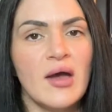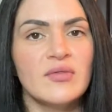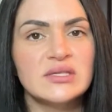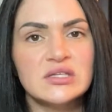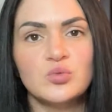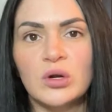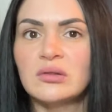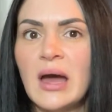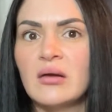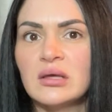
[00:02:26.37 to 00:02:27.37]
And this is where
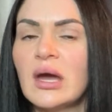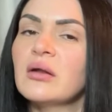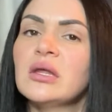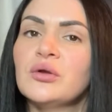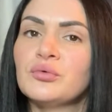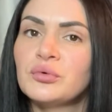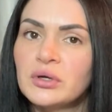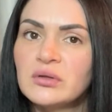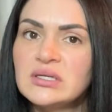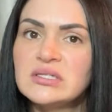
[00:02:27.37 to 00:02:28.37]
Loudoun County
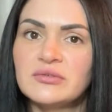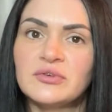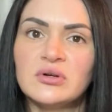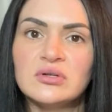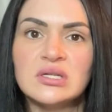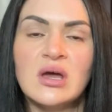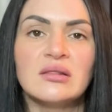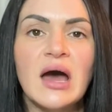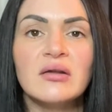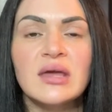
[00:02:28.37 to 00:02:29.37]
really differs.
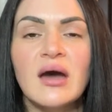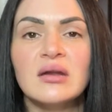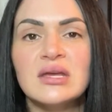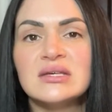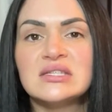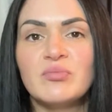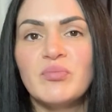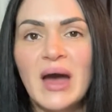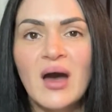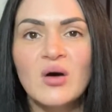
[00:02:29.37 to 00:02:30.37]
Loudoun County is
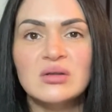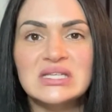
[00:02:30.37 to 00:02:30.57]
about